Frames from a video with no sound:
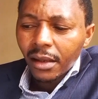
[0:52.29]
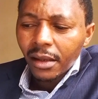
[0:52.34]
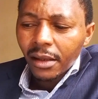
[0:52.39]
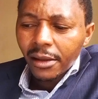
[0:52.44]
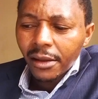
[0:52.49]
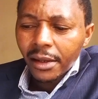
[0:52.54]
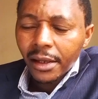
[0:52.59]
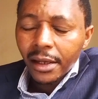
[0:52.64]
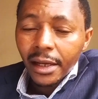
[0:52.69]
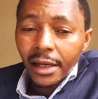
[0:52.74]

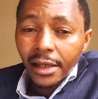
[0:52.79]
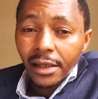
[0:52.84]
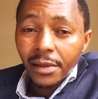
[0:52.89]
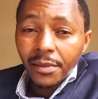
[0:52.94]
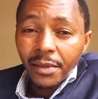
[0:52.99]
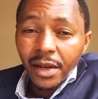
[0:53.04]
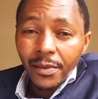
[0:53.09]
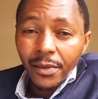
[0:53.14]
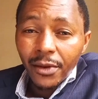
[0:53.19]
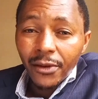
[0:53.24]
The next
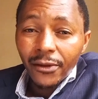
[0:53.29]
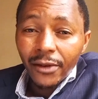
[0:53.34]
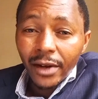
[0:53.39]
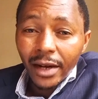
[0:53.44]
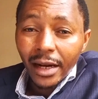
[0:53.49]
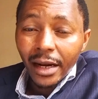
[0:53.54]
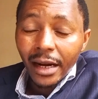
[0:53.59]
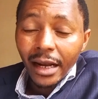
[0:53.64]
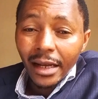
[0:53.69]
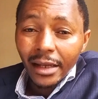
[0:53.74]
member of a
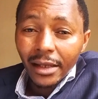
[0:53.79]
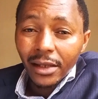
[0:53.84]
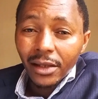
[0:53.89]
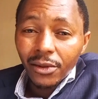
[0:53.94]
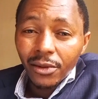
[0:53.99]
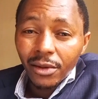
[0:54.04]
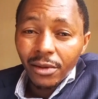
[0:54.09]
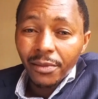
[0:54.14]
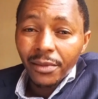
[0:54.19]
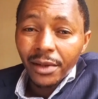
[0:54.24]
class
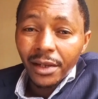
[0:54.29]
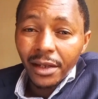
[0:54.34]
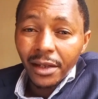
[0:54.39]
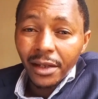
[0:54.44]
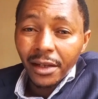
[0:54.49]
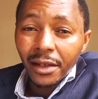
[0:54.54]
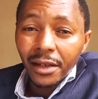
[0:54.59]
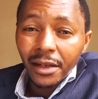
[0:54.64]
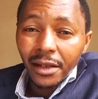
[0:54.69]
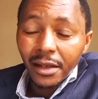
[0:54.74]
will
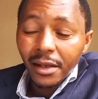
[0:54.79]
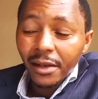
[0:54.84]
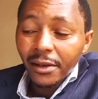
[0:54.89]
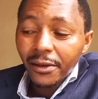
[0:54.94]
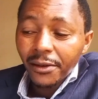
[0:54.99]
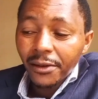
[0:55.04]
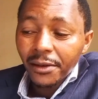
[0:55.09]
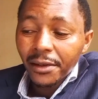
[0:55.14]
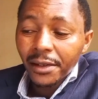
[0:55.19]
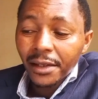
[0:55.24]
be
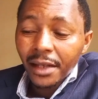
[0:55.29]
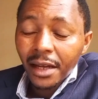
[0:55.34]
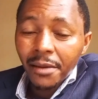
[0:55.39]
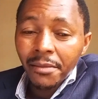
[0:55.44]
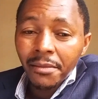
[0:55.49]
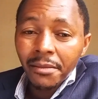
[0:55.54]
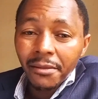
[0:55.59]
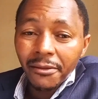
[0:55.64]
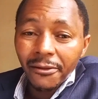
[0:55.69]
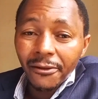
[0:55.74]

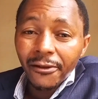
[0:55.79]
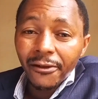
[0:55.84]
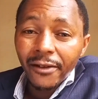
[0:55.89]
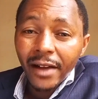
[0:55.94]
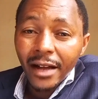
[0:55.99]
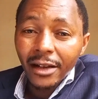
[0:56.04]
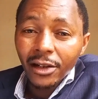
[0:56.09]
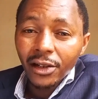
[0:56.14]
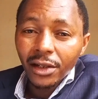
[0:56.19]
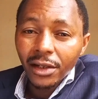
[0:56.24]
some
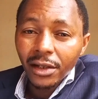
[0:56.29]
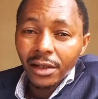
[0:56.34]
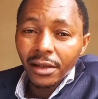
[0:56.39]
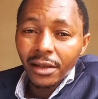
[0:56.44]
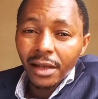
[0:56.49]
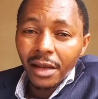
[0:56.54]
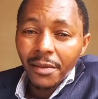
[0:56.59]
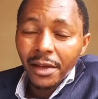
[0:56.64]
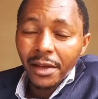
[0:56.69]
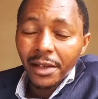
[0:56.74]
functions
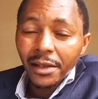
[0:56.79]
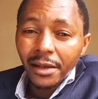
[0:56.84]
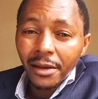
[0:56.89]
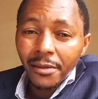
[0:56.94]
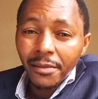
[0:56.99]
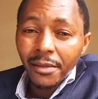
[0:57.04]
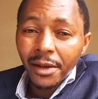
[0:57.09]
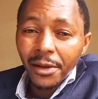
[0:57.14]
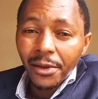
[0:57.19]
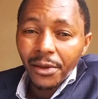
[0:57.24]
or
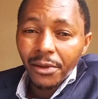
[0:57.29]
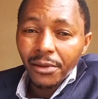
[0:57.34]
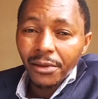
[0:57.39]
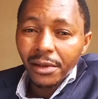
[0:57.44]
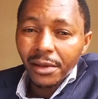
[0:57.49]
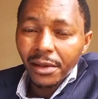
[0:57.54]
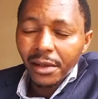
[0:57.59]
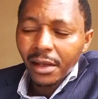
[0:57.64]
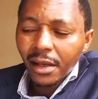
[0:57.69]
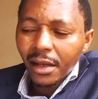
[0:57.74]
some
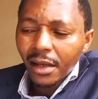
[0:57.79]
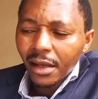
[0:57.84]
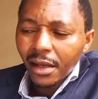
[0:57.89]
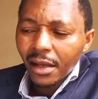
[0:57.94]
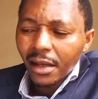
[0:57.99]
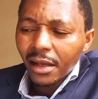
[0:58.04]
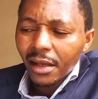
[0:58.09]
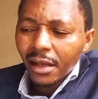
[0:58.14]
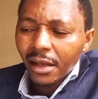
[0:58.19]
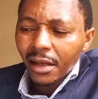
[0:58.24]
methods
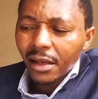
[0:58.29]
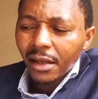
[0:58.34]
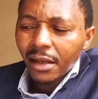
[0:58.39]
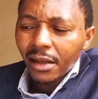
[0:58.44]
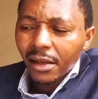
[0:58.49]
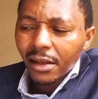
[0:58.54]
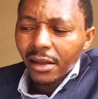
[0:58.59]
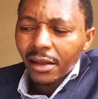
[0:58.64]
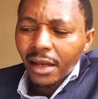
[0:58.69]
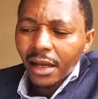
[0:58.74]

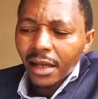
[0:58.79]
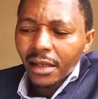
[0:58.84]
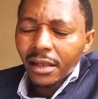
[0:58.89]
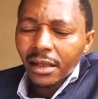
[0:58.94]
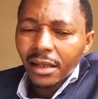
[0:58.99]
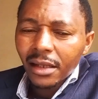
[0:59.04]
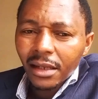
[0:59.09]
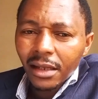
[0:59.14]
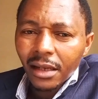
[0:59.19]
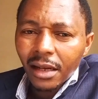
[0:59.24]

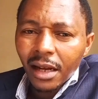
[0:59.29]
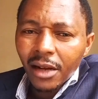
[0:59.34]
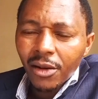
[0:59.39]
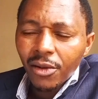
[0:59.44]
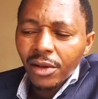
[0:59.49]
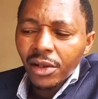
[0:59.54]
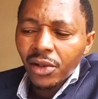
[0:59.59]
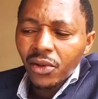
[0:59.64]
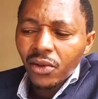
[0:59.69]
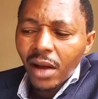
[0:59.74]
that are
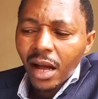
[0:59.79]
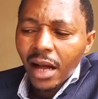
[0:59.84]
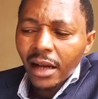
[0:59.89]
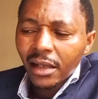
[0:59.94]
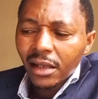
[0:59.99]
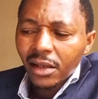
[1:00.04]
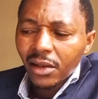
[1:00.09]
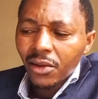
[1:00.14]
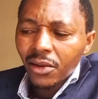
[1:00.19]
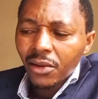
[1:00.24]
going to
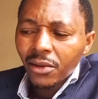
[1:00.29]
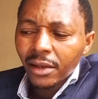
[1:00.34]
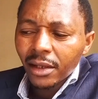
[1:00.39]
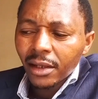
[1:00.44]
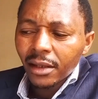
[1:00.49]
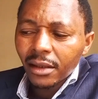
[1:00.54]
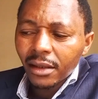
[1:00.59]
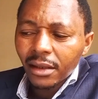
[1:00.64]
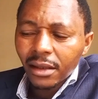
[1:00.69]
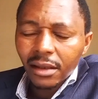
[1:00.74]
act
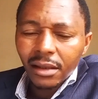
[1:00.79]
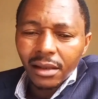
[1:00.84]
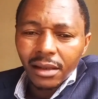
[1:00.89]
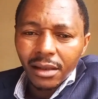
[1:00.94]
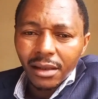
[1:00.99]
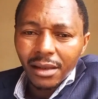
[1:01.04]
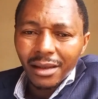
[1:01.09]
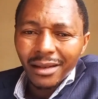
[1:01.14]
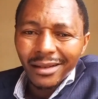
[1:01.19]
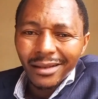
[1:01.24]
on
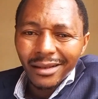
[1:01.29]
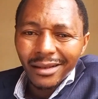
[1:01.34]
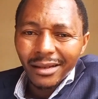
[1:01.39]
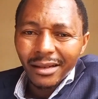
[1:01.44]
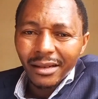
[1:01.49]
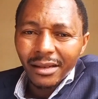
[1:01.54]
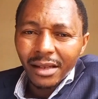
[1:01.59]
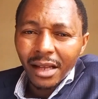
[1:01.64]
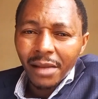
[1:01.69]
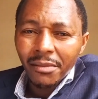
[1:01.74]

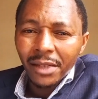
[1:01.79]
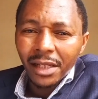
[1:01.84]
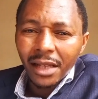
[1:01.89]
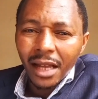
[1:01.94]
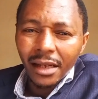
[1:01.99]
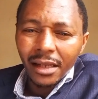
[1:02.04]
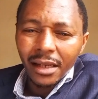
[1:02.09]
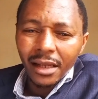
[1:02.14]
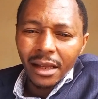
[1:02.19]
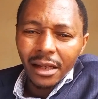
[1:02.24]
some
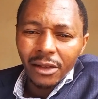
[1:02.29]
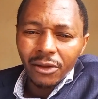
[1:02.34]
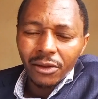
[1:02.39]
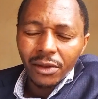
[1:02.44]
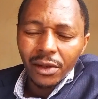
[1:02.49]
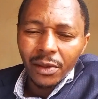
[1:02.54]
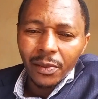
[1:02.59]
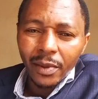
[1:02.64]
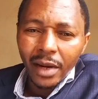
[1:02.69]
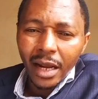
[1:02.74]
data that you
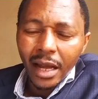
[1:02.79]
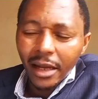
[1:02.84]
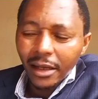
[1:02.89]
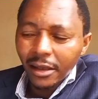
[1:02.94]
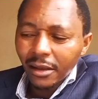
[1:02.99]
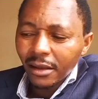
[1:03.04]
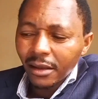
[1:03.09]
supply.